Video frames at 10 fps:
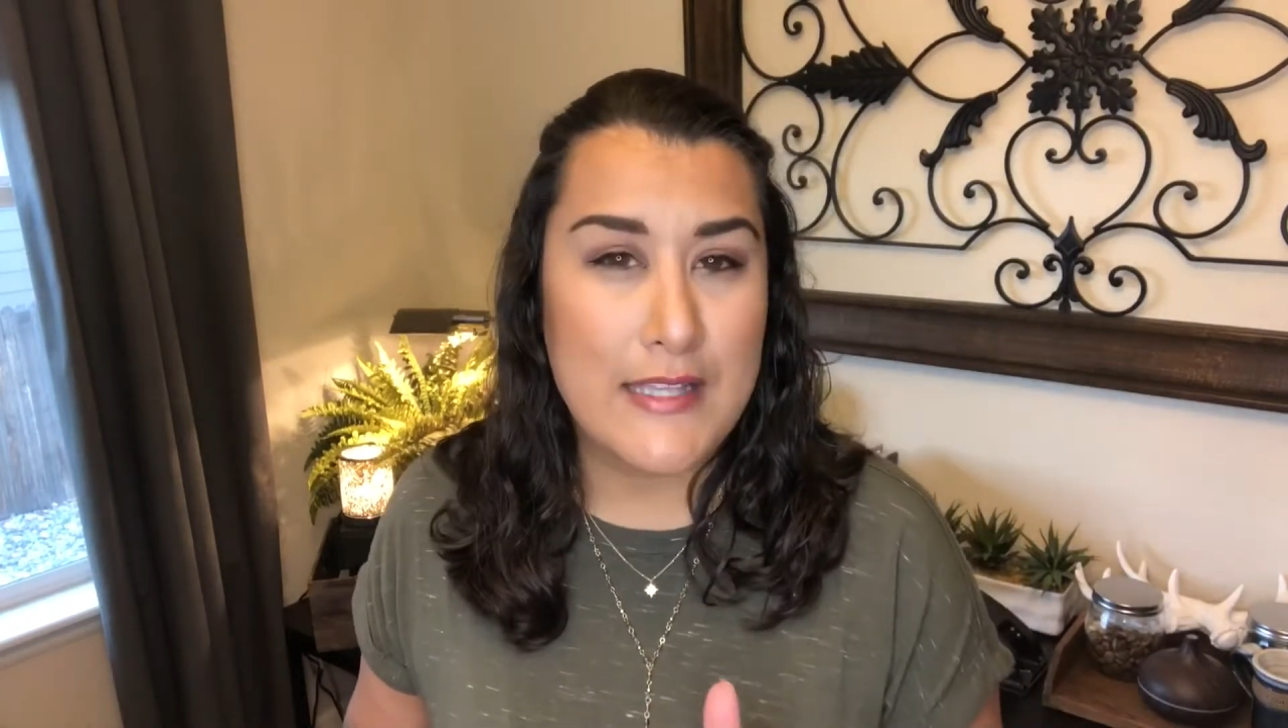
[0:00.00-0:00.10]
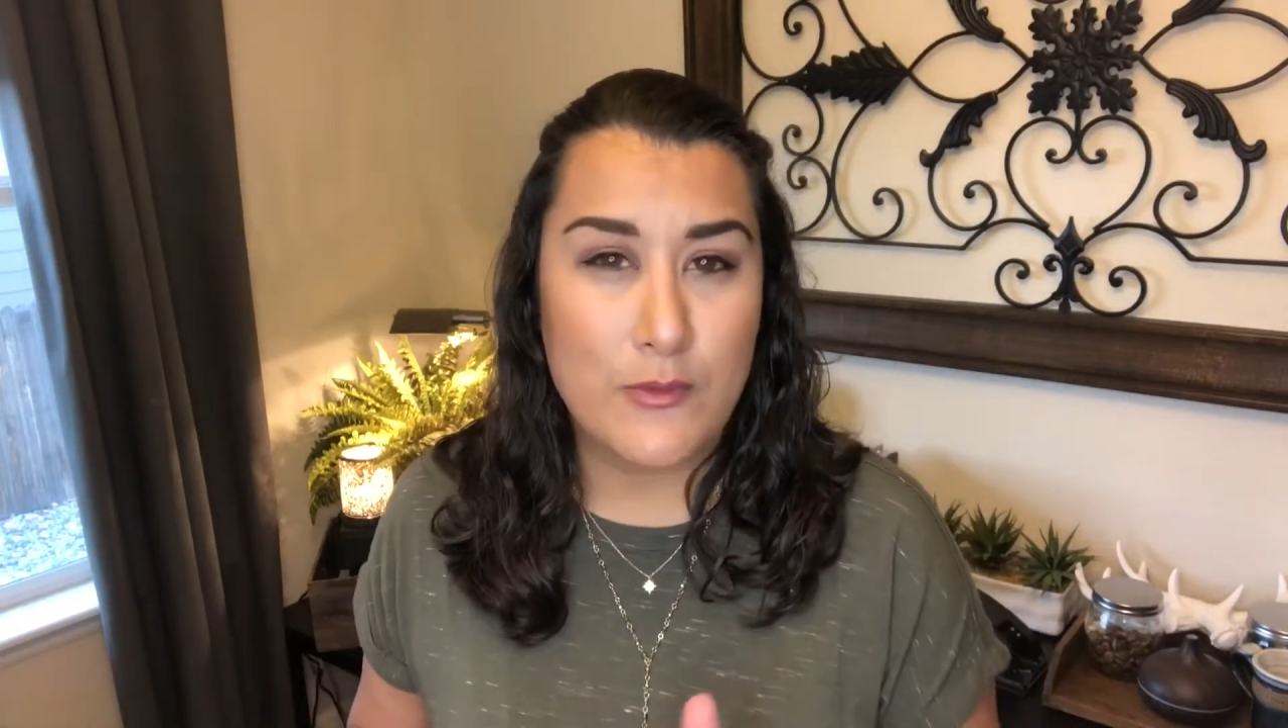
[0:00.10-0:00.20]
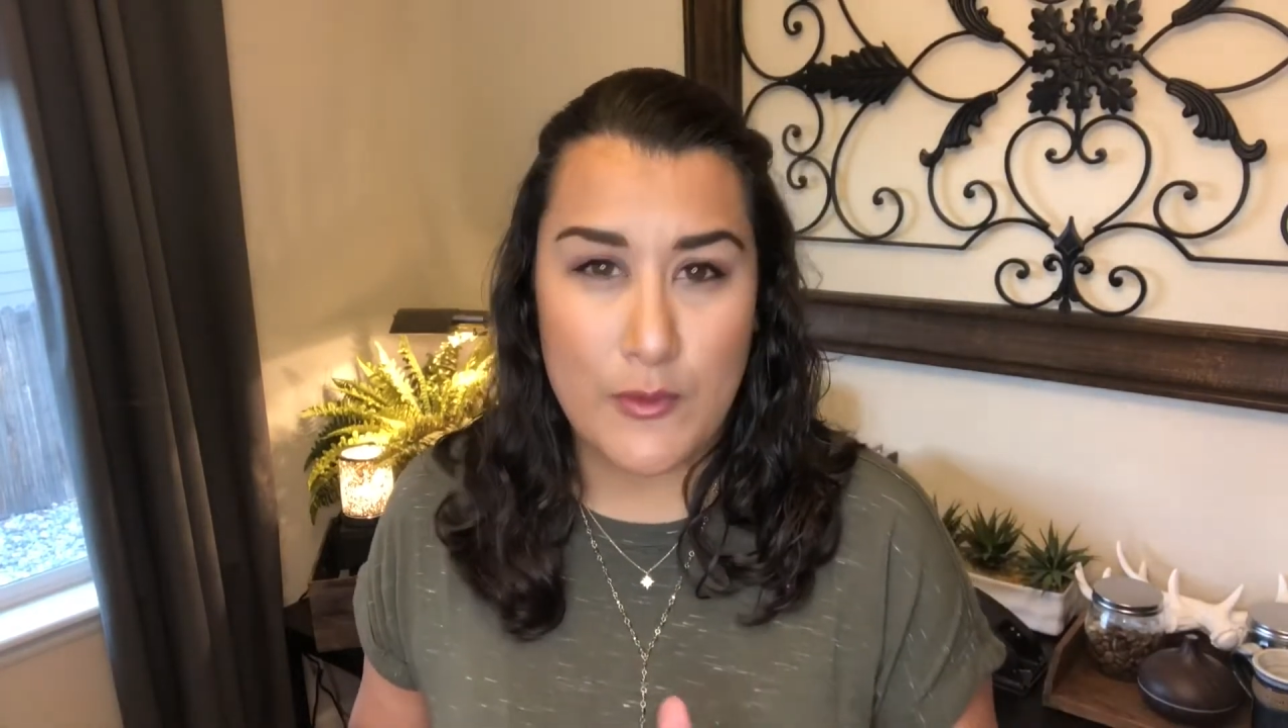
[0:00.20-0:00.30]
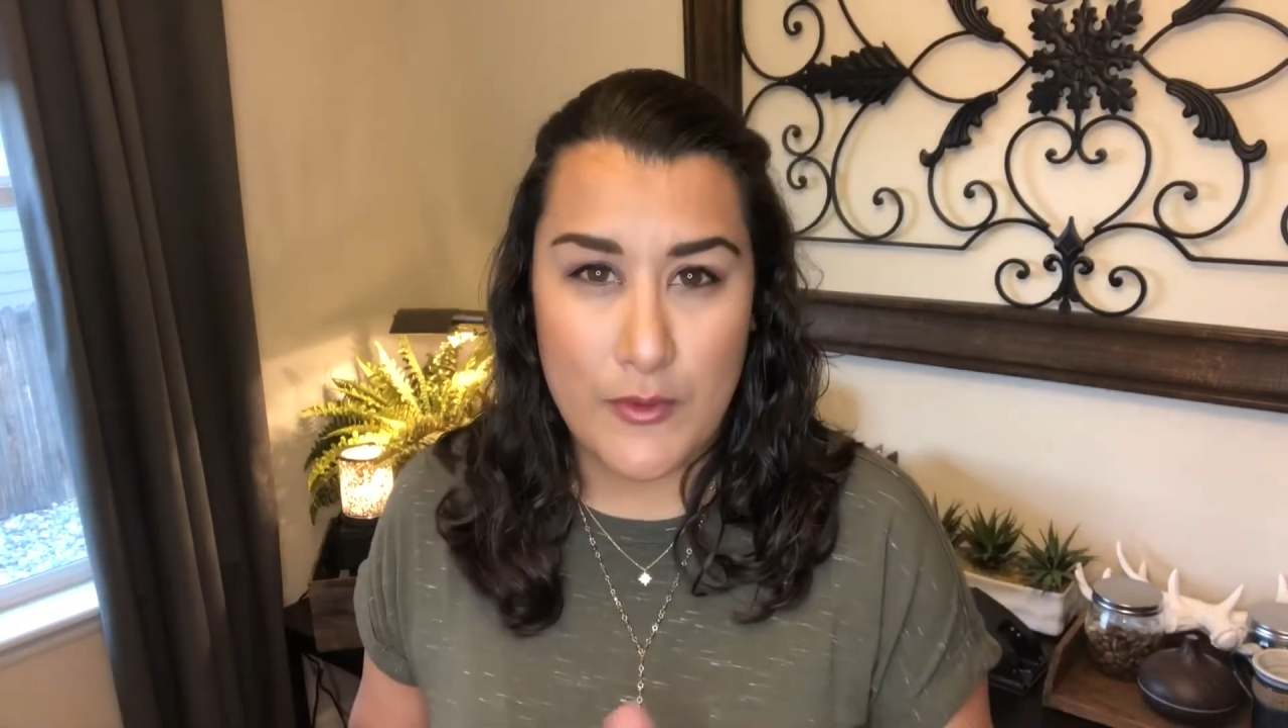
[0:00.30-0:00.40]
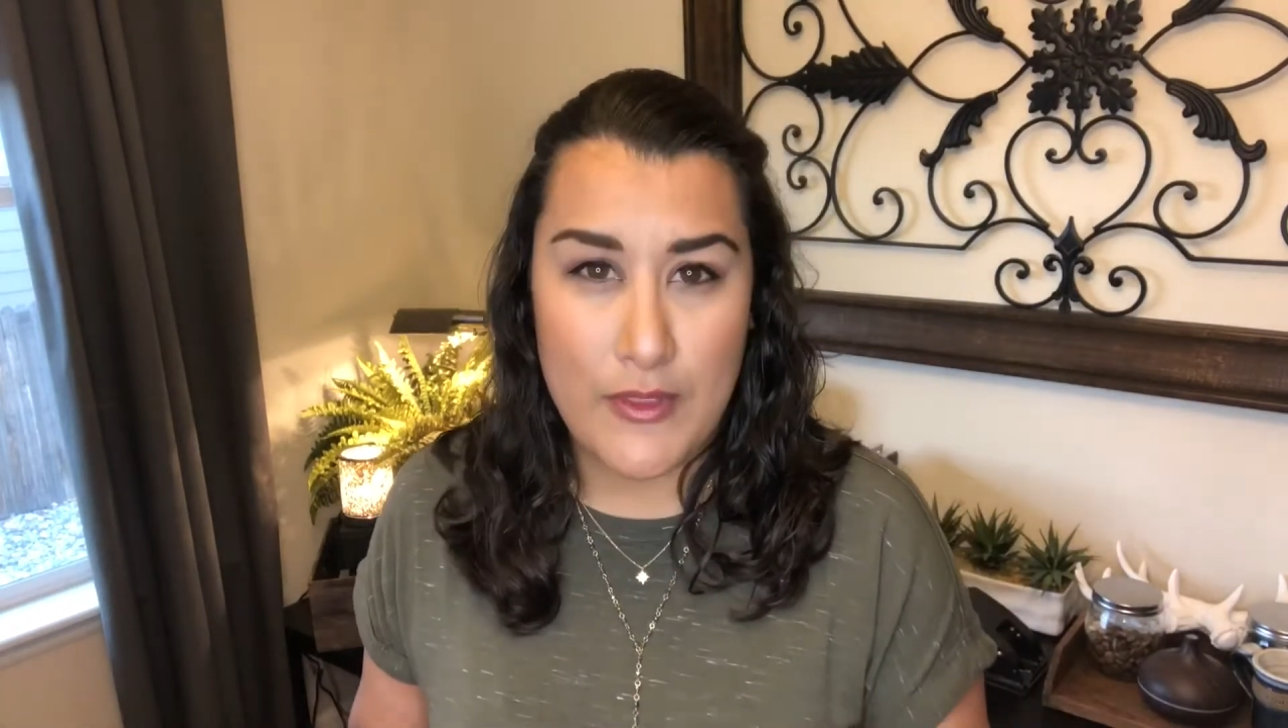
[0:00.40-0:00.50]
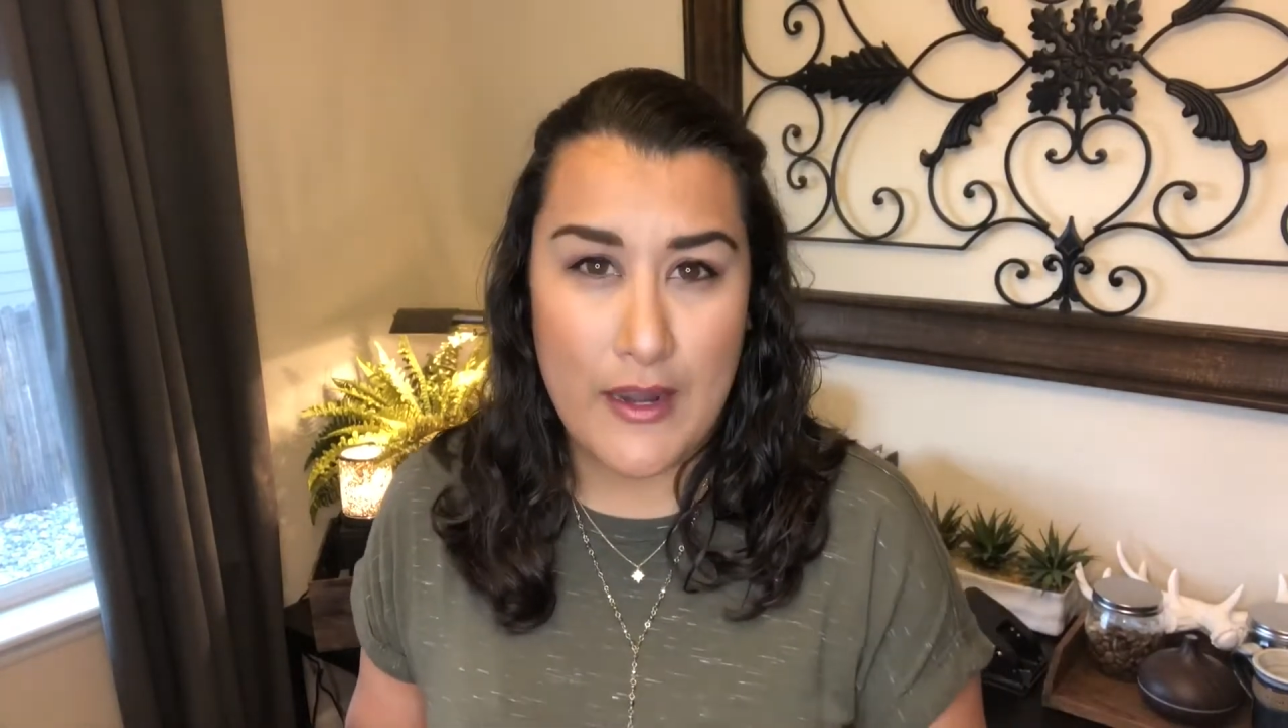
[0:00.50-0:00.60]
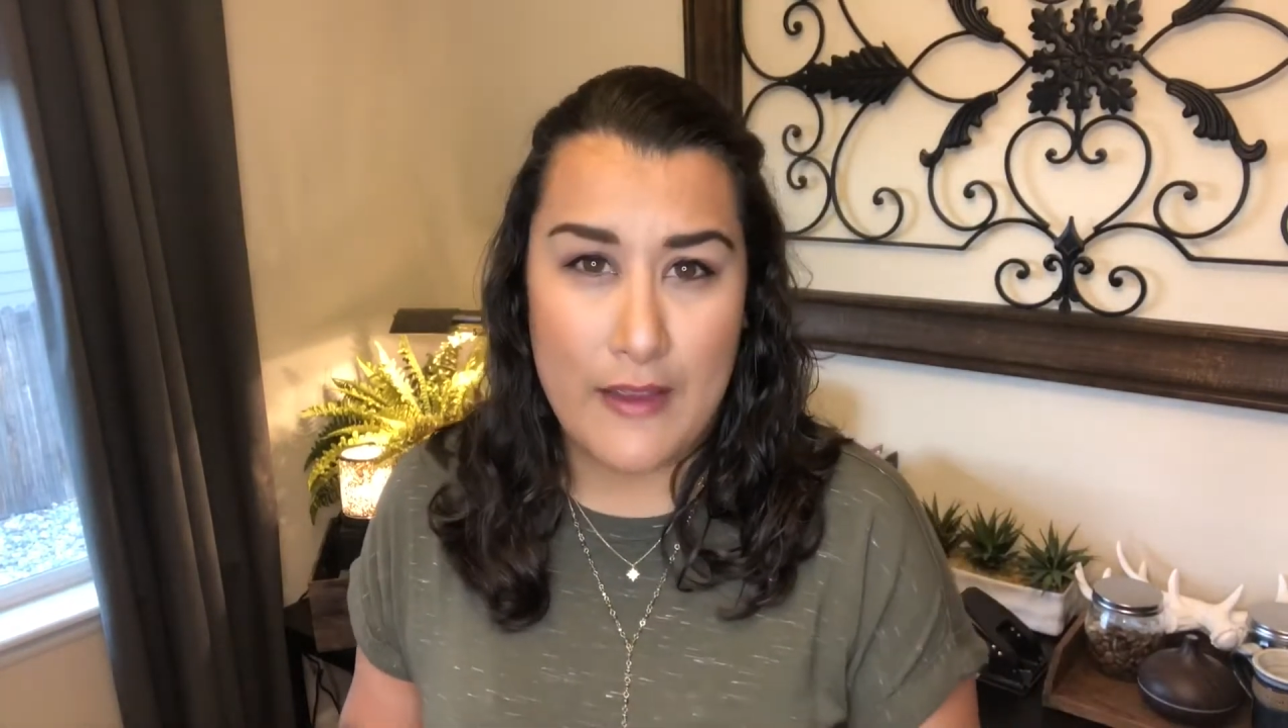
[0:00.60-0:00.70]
warmer that I